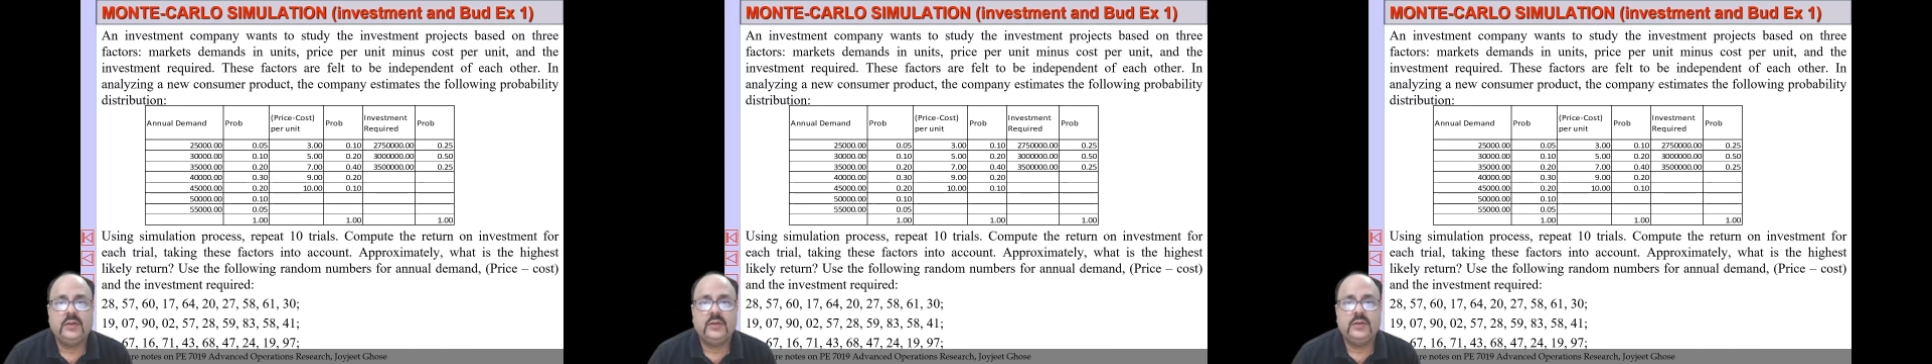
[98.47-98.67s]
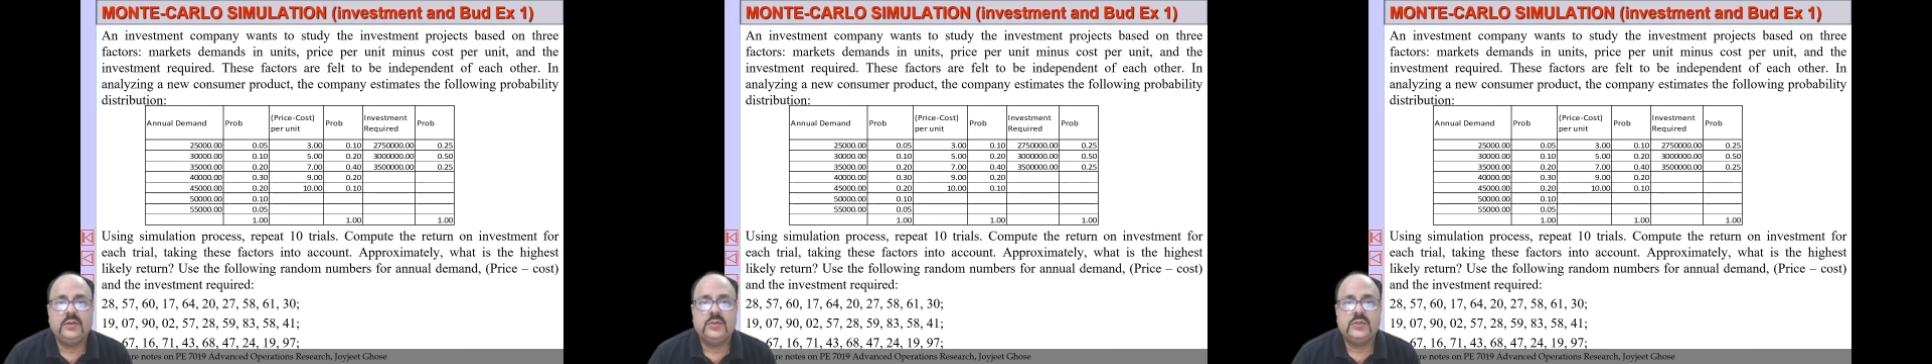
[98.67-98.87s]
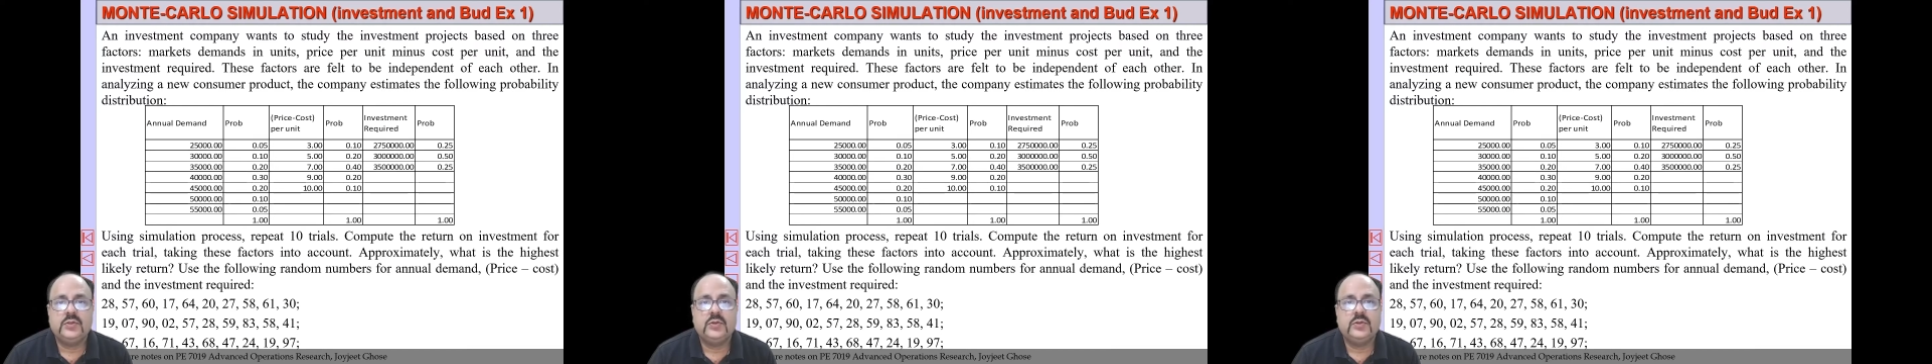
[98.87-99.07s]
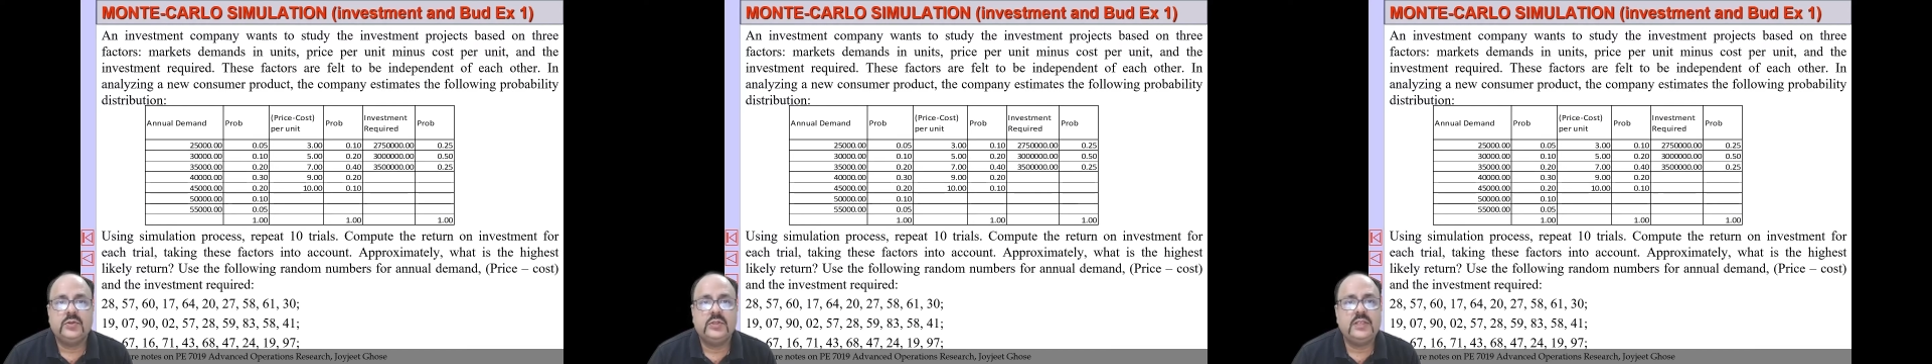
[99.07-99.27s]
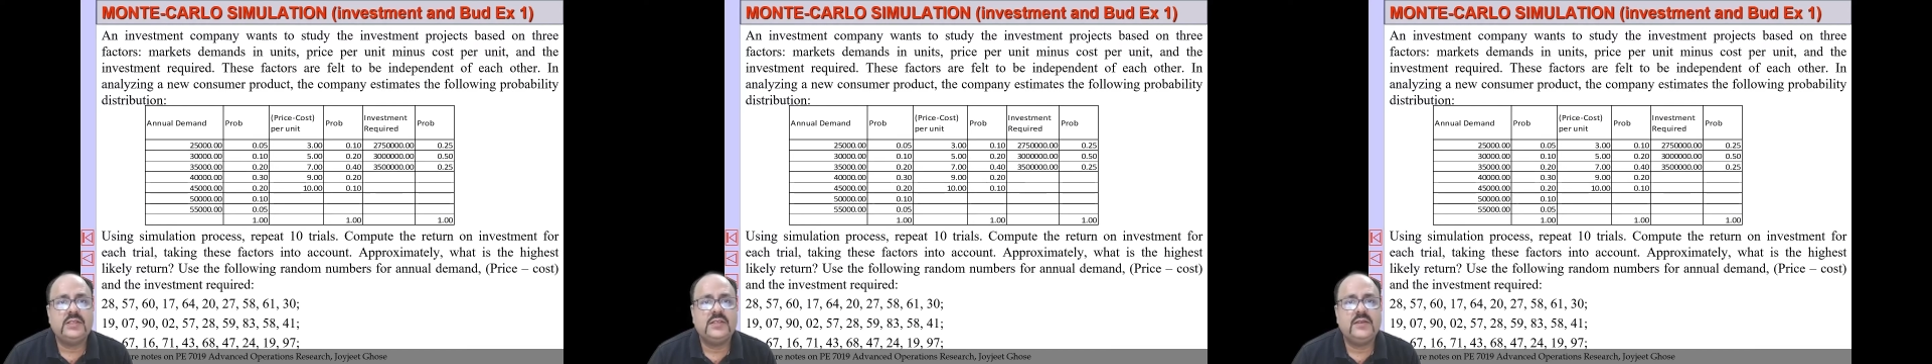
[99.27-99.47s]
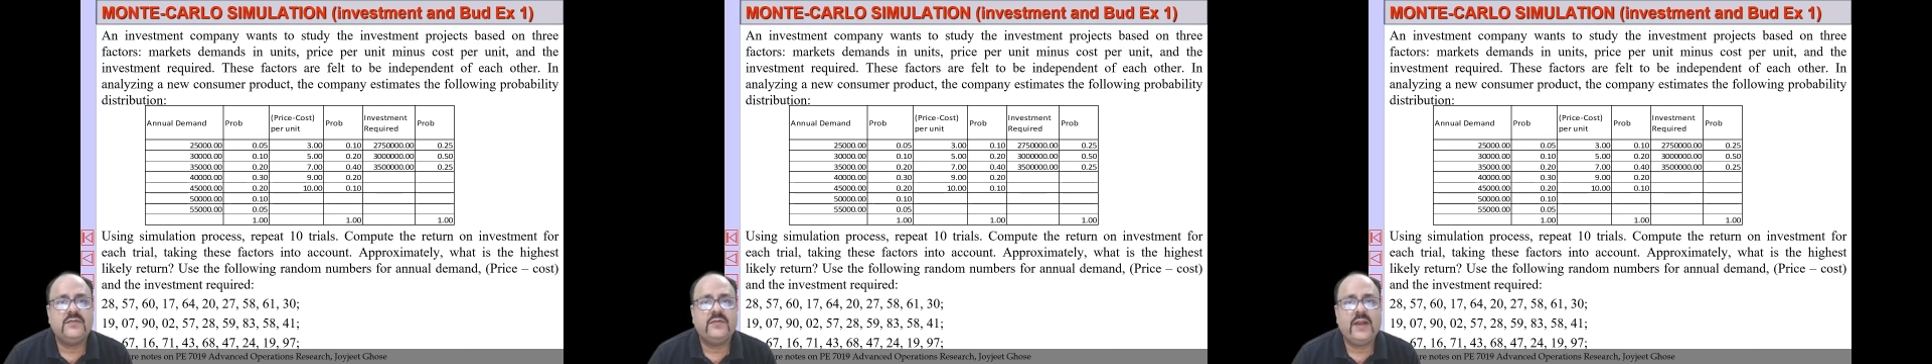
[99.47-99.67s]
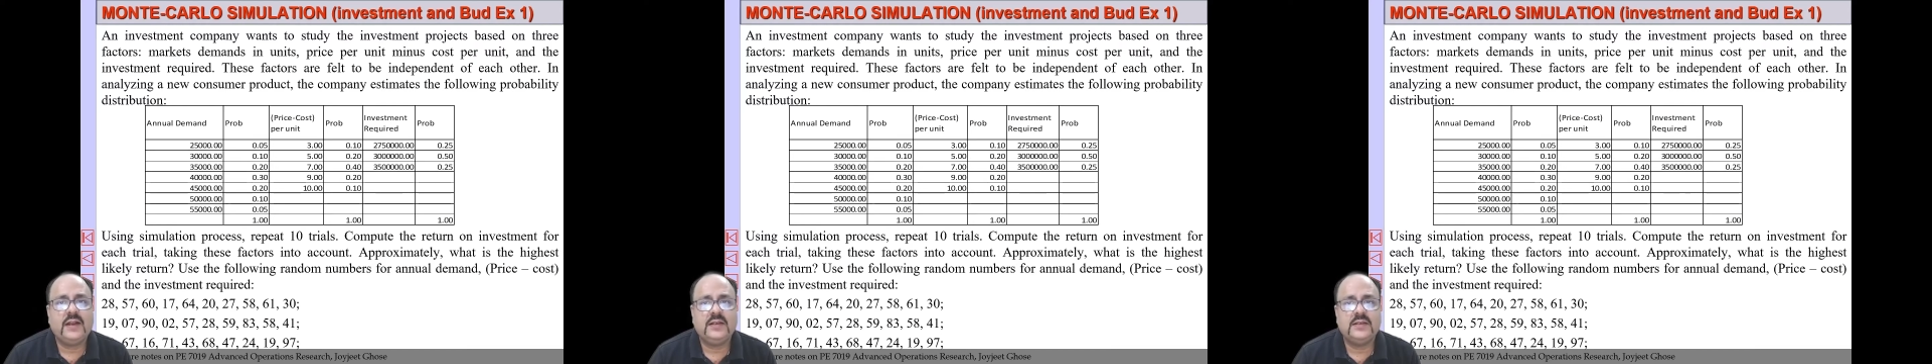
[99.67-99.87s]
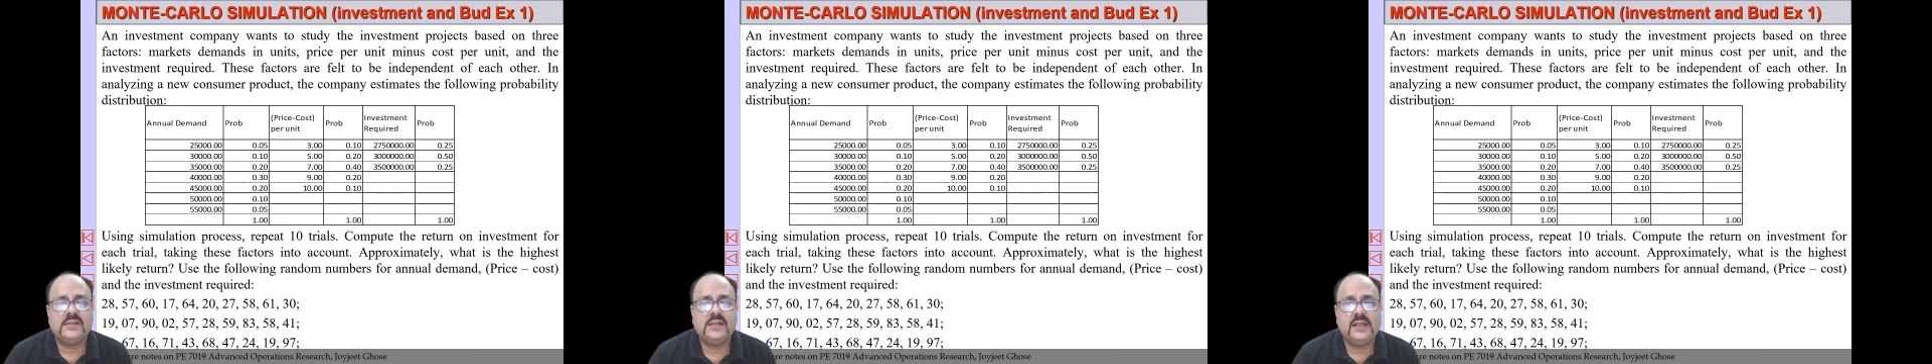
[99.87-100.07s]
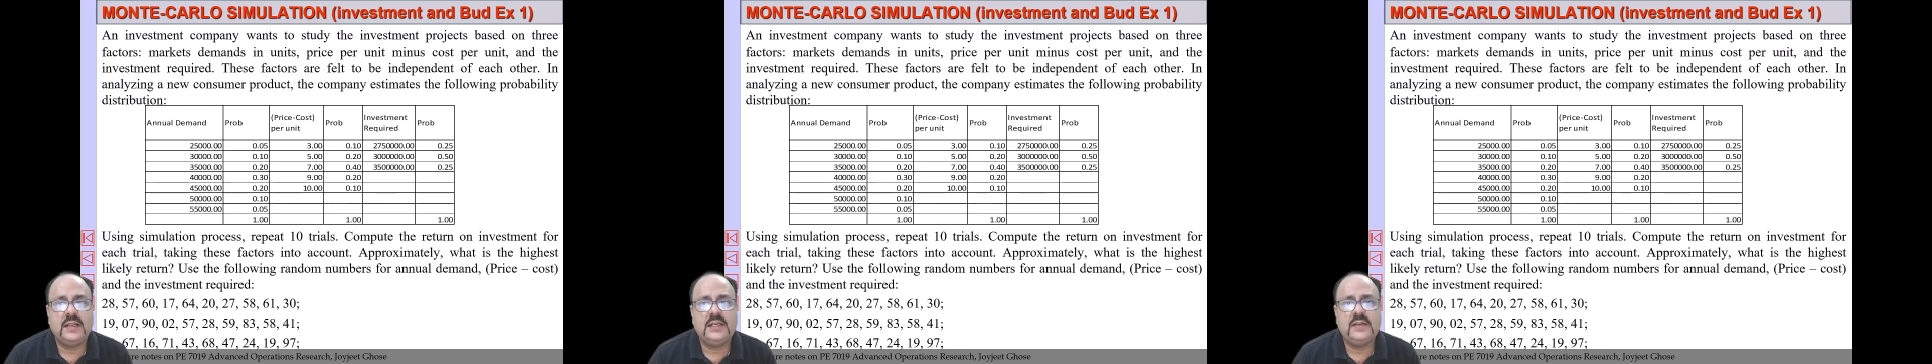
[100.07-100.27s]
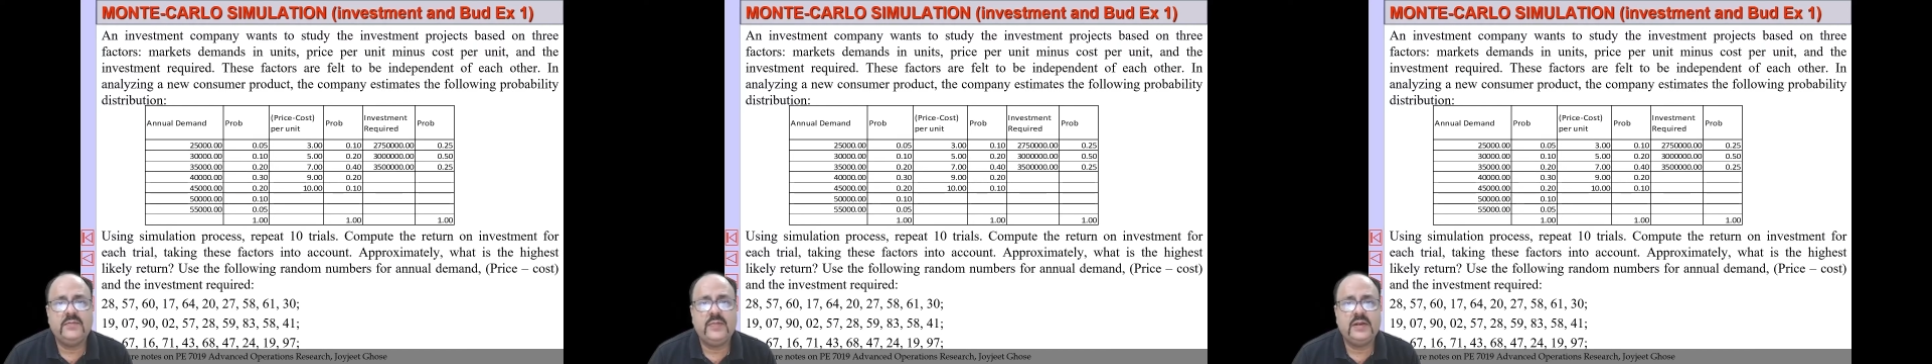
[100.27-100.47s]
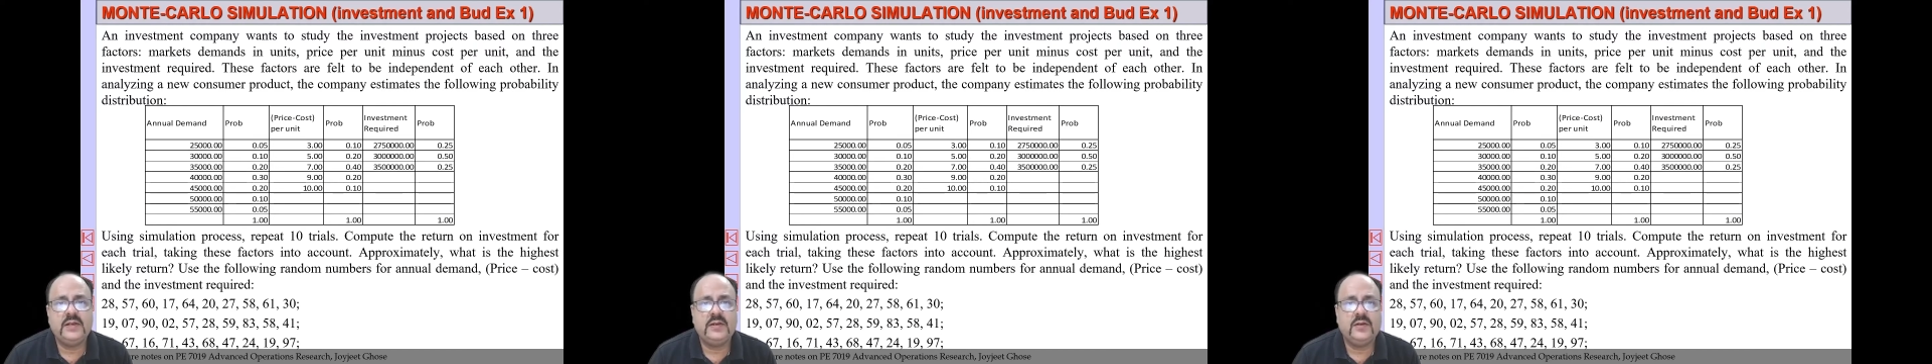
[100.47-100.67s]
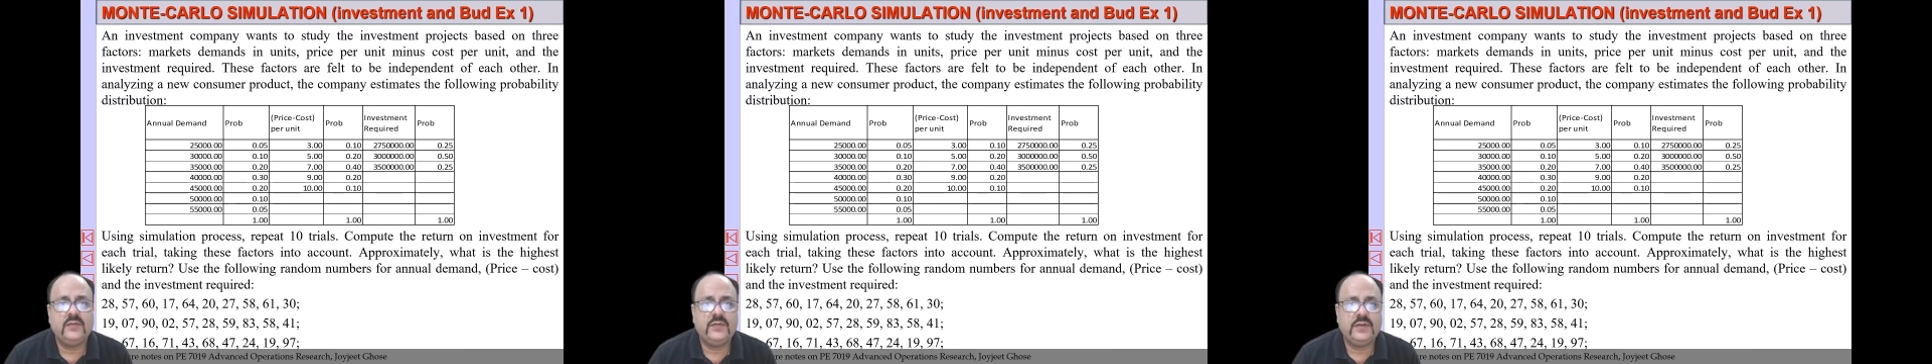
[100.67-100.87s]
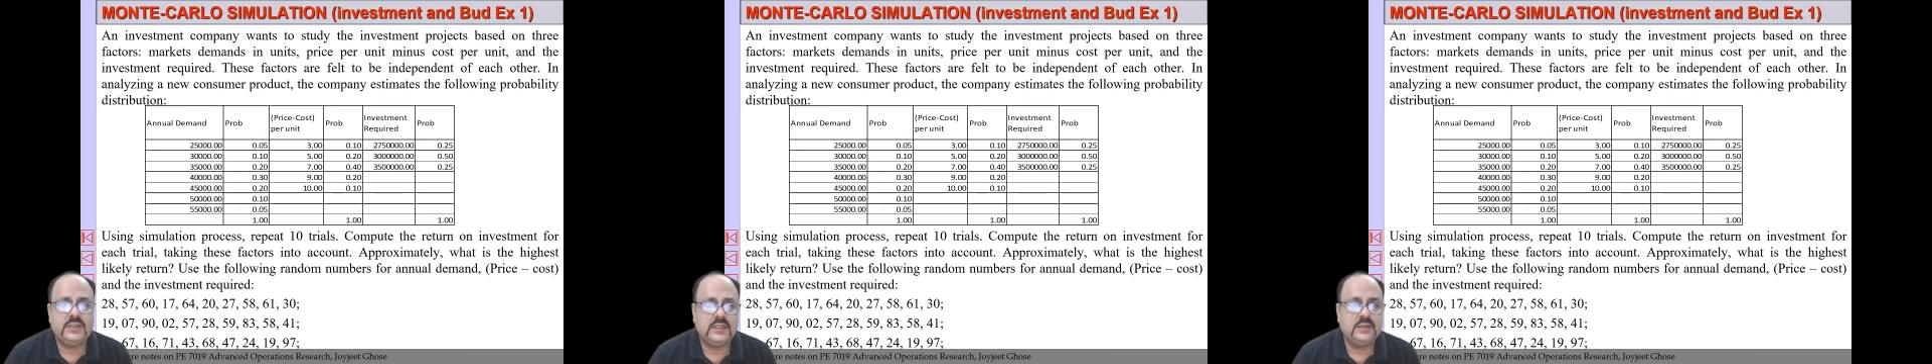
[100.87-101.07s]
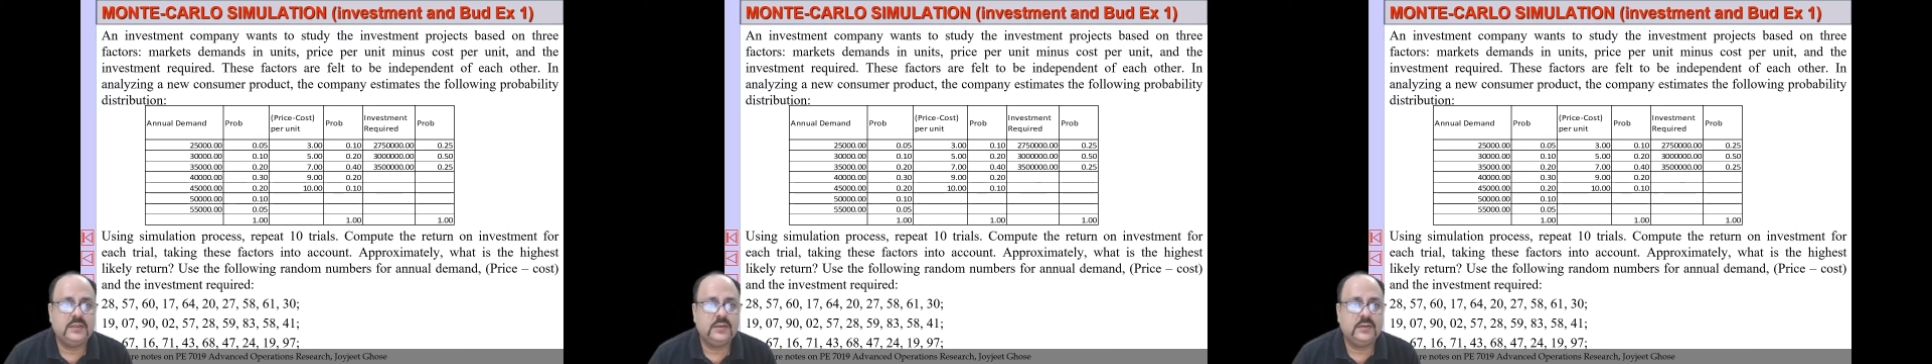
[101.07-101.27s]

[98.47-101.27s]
So these 3 factors are independent of each other,